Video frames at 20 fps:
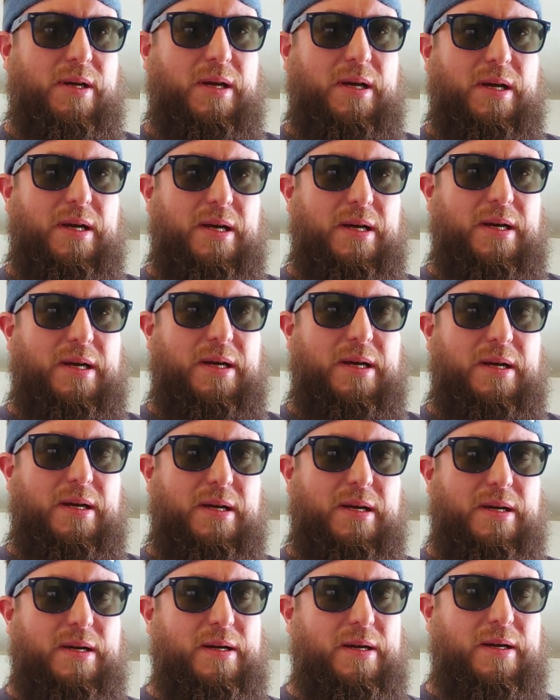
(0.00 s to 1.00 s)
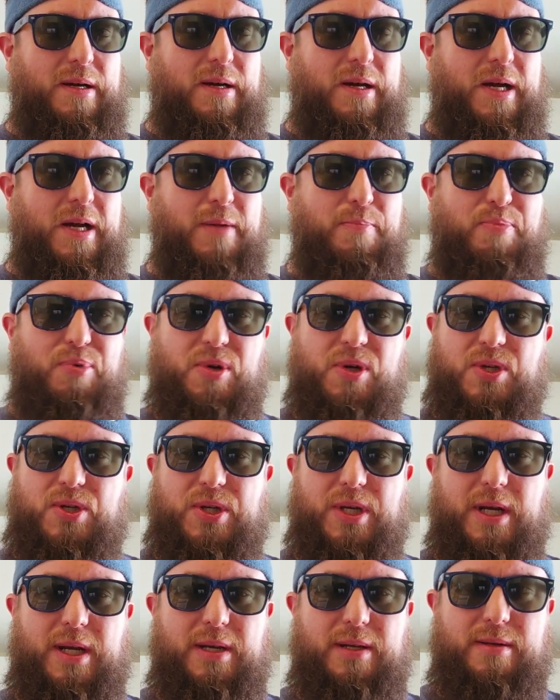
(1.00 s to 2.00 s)
I
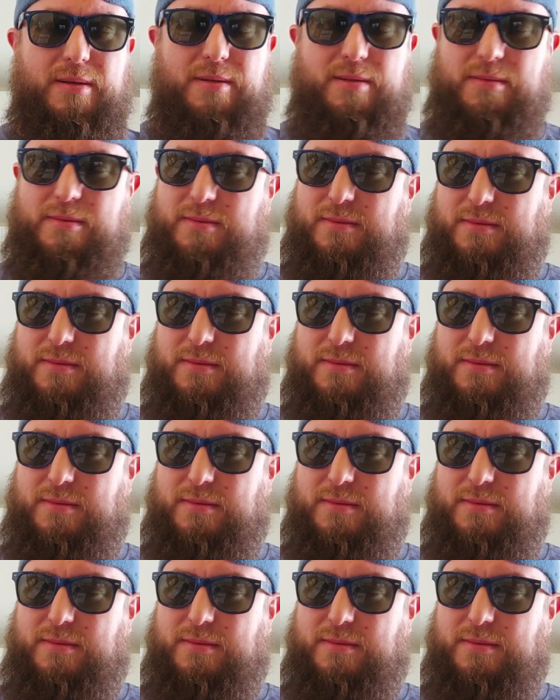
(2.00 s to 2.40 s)
appreciate